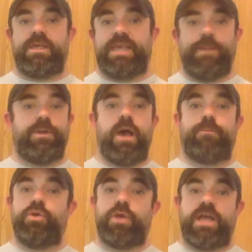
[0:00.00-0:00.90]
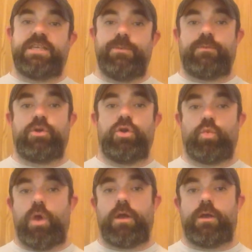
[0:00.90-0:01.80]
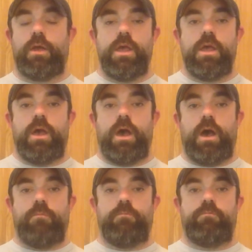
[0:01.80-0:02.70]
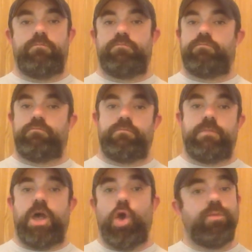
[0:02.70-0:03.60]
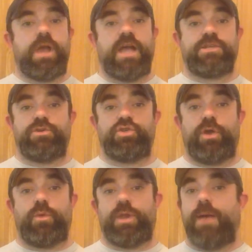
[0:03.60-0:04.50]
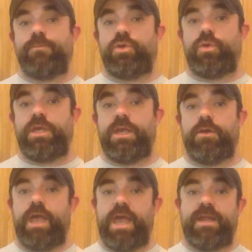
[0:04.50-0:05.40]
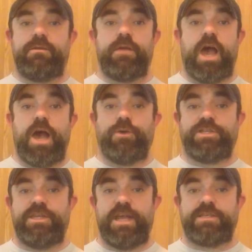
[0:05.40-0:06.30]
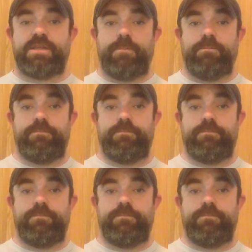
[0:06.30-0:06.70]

keep it up. You guys keep up the good work. I hope you guys are enjoying what I'm doing here, and I'll see you next time.